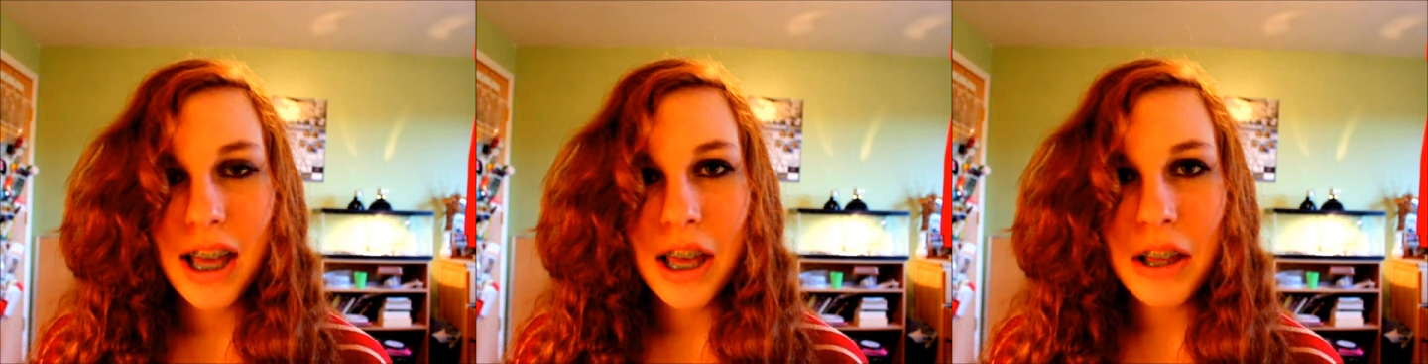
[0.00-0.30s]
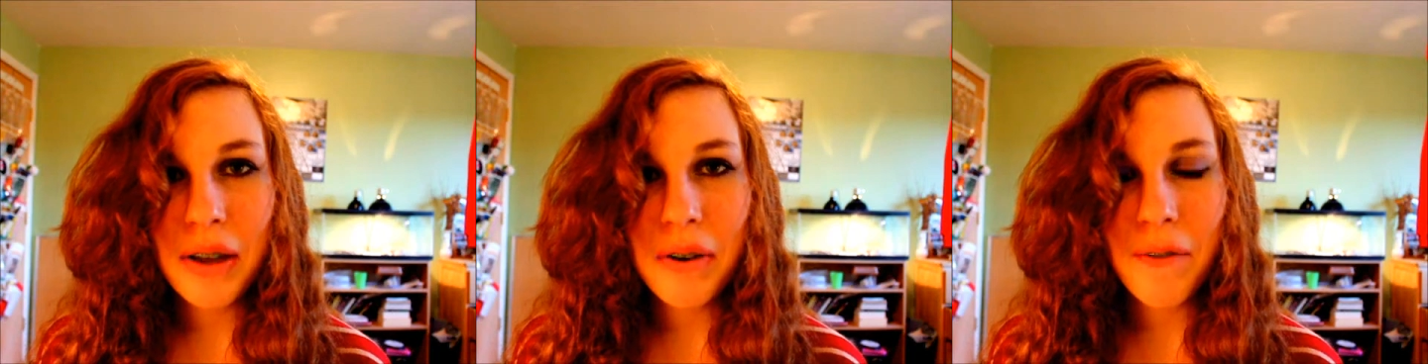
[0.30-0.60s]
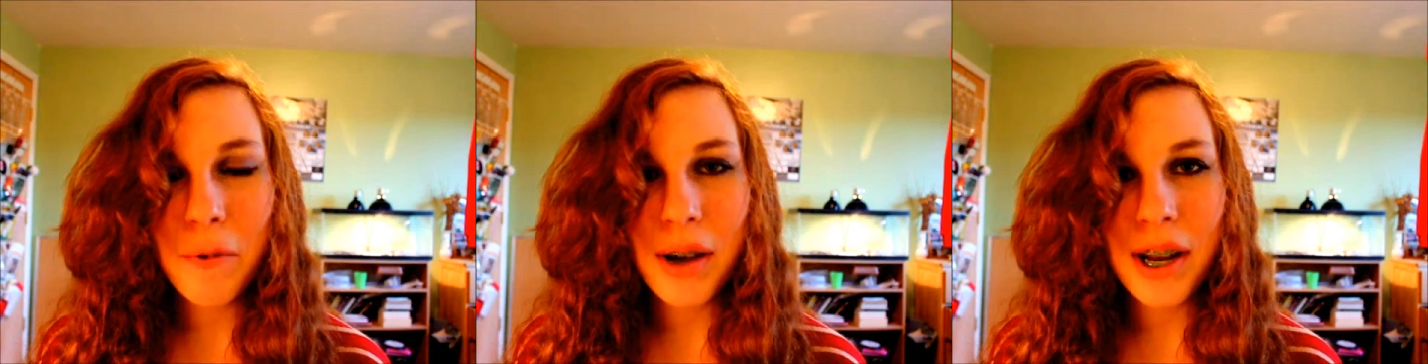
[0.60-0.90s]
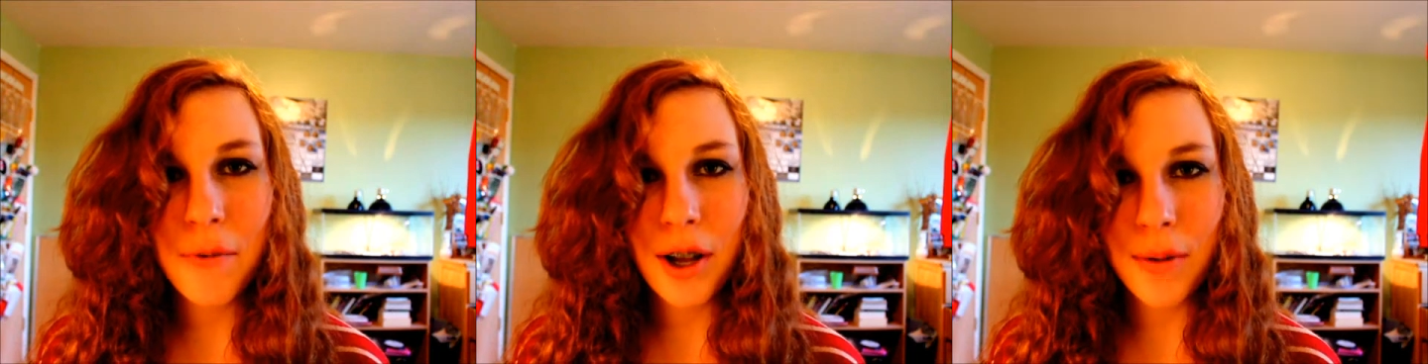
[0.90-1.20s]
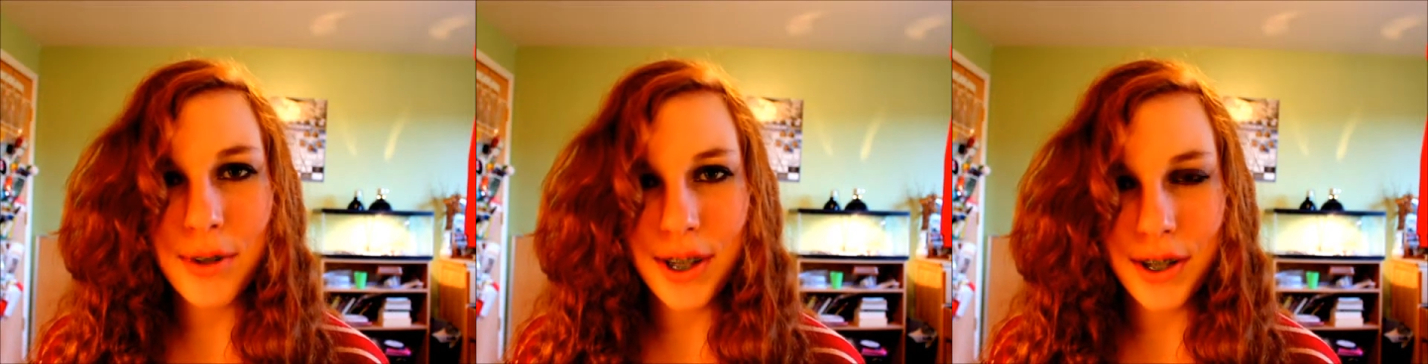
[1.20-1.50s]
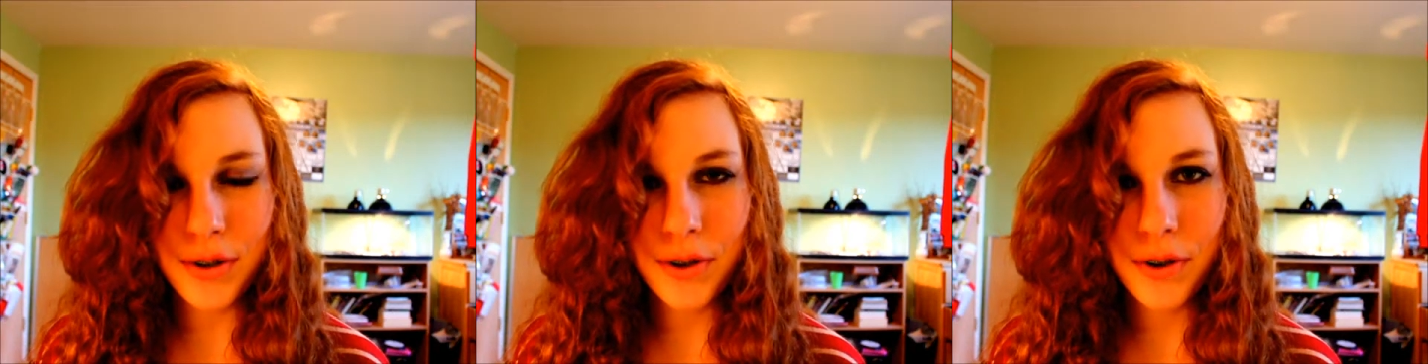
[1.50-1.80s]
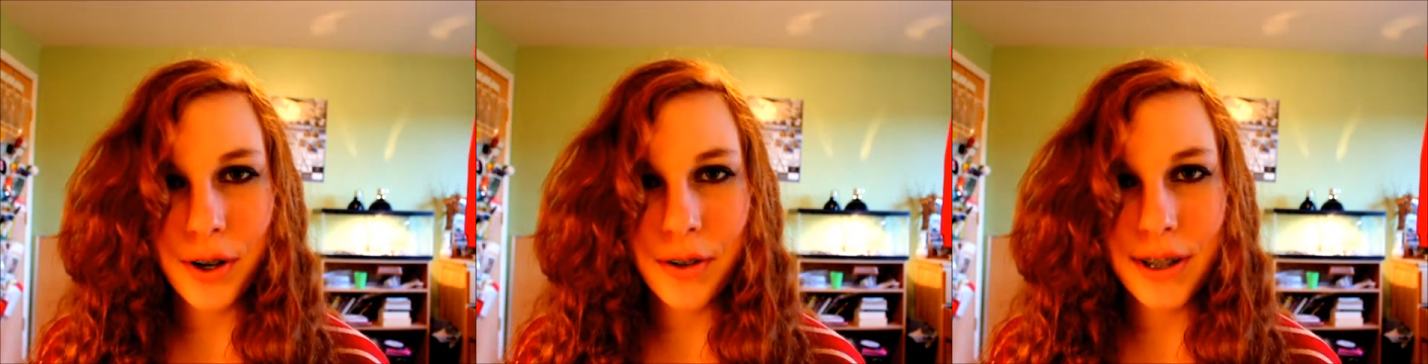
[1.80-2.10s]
Hello everyone and welcome to this tutorial.